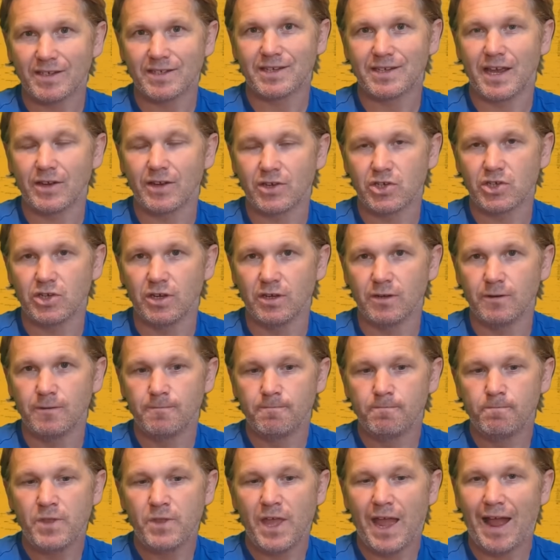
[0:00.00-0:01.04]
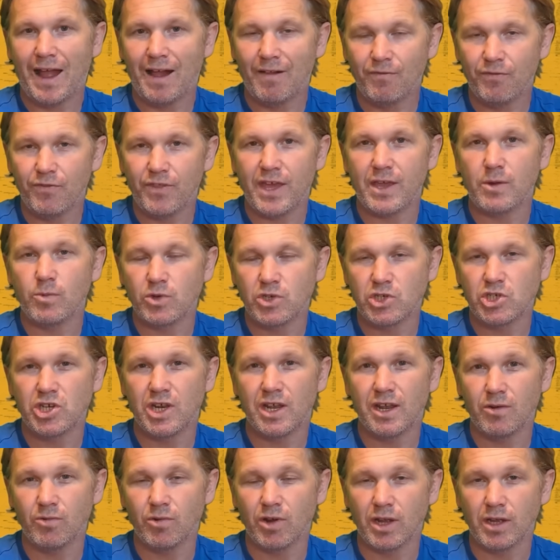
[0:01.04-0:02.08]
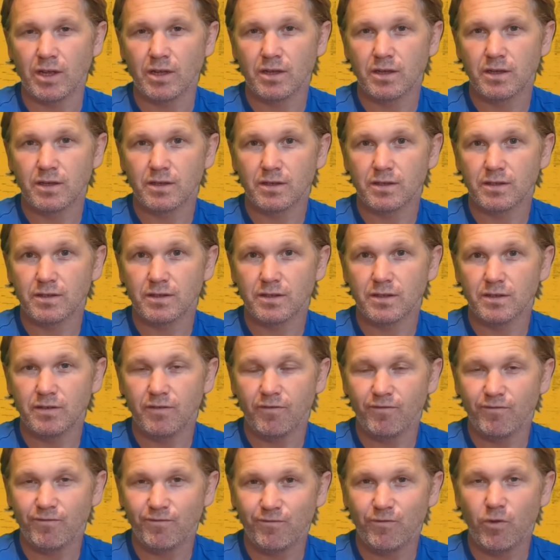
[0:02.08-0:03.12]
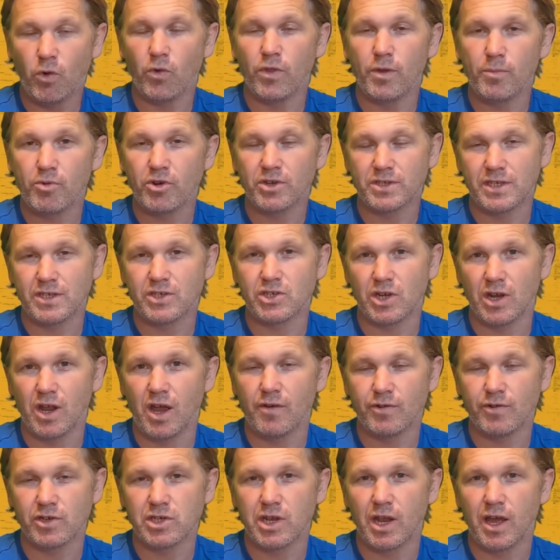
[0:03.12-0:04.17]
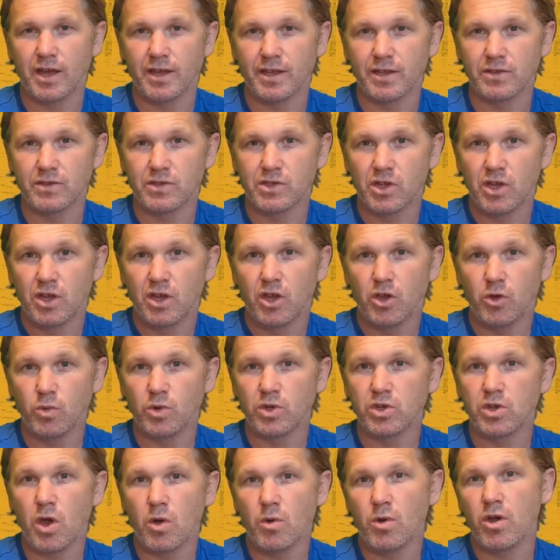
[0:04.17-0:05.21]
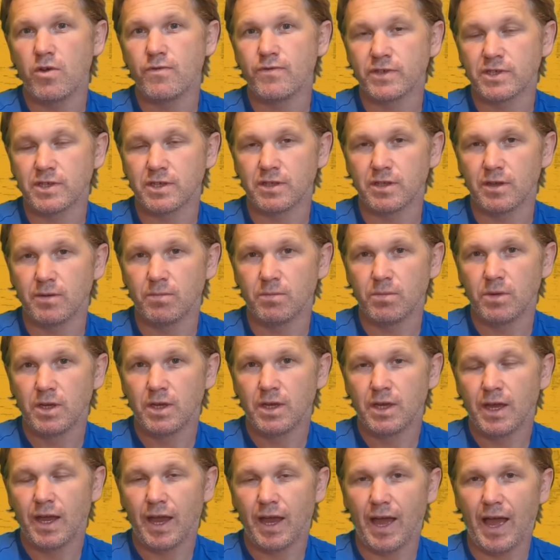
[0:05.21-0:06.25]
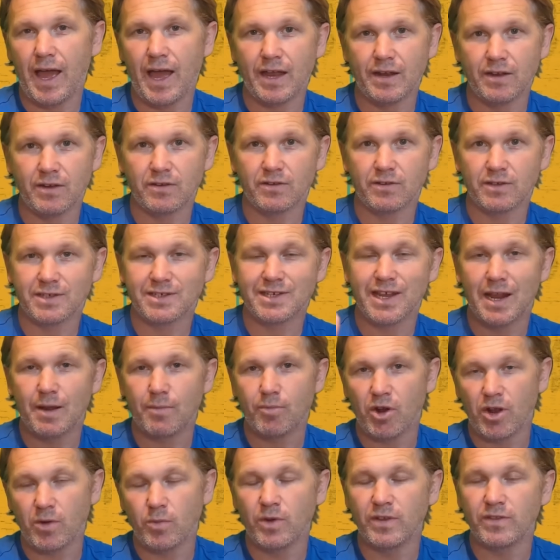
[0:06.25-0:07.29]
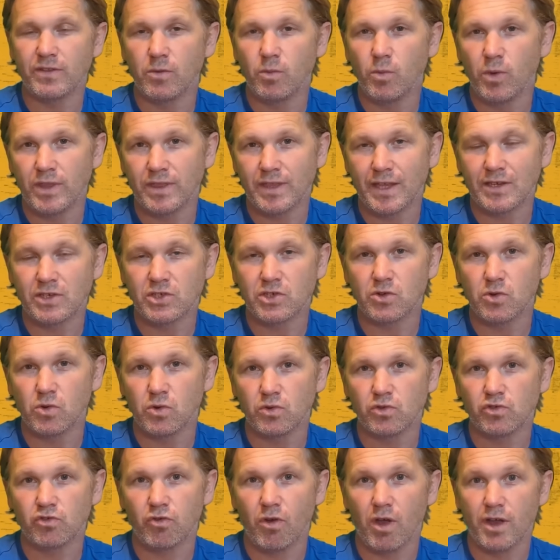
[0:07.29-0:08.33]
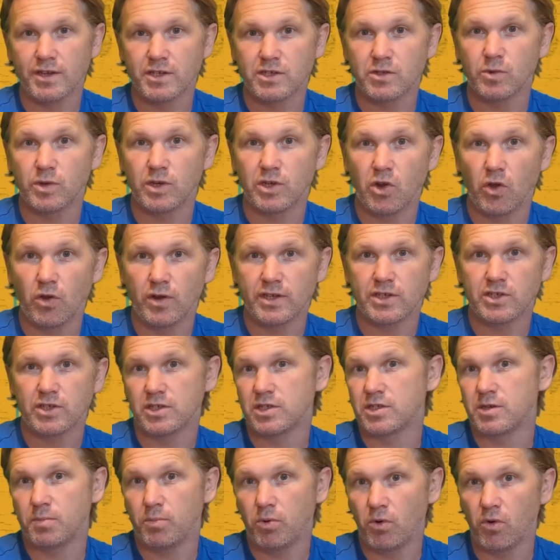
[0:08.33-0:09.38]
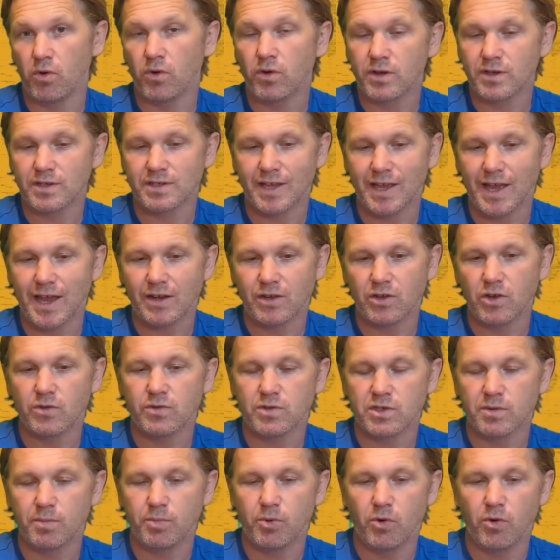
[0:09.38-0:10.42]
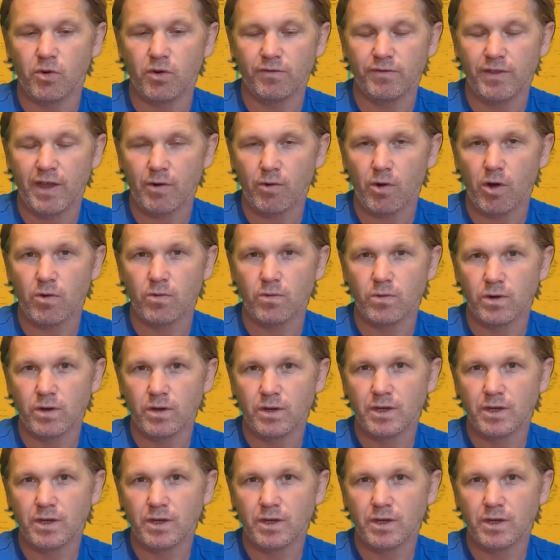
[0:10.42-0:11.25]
section, and they were cheering for the British and Irish Lions, who would go over to them and celebrate with them when they scored tries to acknowledge the support, because they had no support of their own.